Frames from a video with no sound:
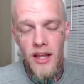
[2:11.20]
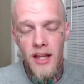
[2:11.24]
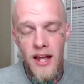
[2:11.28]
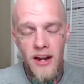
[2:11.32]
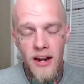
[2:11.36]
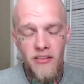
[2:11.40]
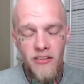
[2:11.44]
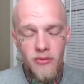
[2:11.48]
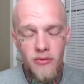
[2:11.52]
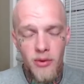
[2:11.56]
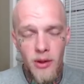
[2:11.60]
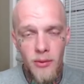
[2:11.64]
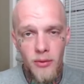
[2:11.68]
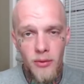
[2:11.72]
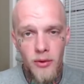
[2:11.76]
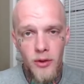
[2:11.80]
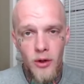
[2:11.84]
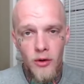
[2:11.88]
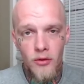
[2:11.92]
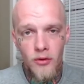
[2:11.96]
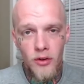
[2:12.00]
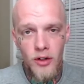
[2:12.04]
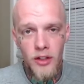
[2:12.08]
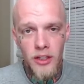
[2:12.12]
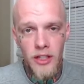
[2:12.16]
people don't
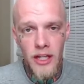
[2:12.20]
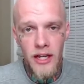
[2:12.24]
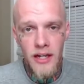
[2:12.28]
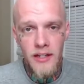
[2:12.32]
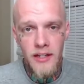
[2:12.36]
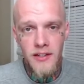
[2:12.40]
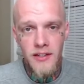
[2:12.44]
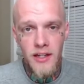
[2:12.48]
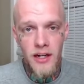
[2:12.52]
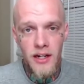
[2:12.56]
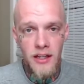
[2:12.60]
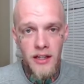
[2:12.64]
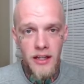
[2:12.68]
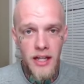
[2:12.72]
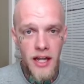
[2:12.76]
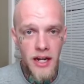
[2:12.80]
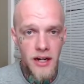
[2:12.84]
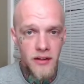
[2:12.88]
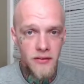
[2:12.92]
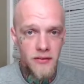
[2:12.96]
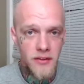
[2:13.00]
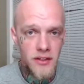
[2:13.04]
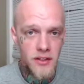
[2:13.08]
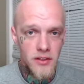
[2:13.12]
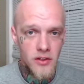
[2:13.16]
realize that a lot of
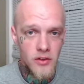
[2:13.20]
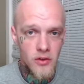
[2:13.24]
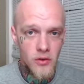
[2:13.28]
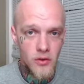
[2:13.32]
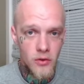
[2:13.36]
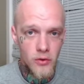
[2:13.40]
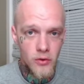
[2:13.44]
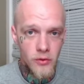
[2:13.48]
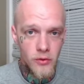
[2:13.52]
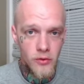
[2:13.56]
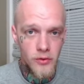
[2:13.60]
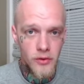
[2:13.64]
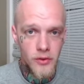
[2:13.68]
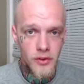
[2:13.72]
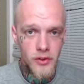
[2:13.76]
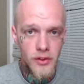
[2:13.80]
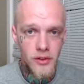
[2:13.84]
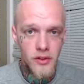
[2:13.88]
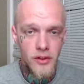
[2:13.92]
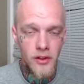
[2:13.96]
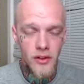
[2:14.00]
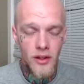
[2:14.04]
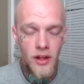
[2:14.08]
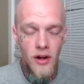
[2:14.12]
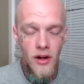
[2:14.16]
these schools
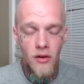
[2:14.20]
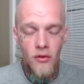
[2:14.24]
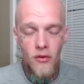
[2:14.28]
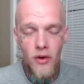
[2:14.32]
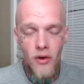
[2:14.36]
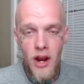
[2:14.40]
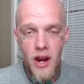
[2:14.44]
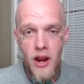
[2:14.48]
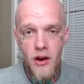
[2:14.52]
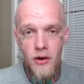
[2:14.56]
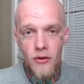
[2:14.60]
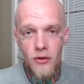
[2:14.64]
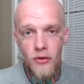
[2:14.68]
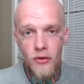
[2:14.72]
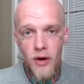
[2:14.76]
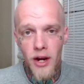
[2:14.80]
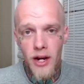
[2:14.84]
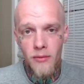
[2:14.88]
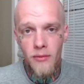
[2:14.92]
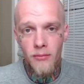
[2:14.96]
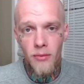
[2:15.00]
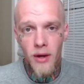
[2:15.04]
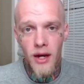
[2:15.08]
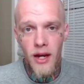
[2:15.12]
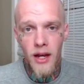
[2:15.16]
that are ran
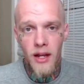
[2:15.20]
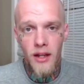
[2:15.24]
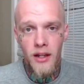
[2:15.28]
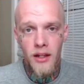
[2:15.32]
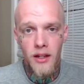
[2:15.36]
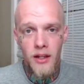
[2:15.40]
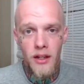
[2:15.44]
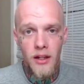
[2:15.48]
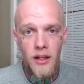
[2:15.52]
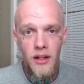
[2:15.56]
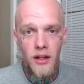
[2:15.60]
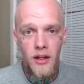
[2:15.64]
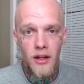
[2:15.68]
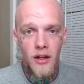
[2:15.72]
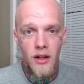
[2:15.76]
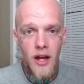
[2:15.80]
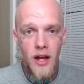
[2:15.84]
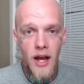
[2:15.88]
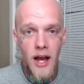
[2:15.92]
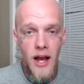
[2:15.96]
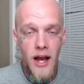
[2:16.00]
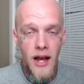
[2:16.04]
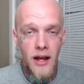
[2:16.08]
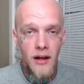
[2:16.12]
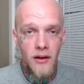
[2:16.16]
by
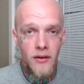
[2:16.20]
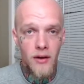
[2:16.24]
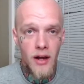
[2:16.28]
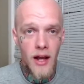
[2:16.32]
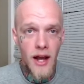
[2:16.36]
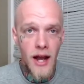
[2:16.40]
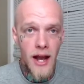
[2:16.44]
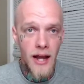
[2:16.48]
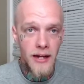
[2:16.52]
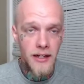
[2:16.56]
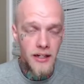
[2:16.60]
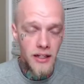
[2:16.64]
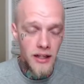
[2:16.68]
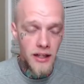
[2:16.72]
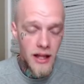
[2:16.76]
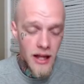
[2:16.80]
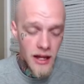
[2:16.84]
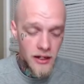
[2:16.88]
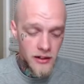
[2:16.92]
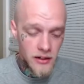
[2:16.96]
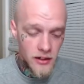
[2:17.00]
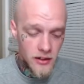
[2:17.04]
their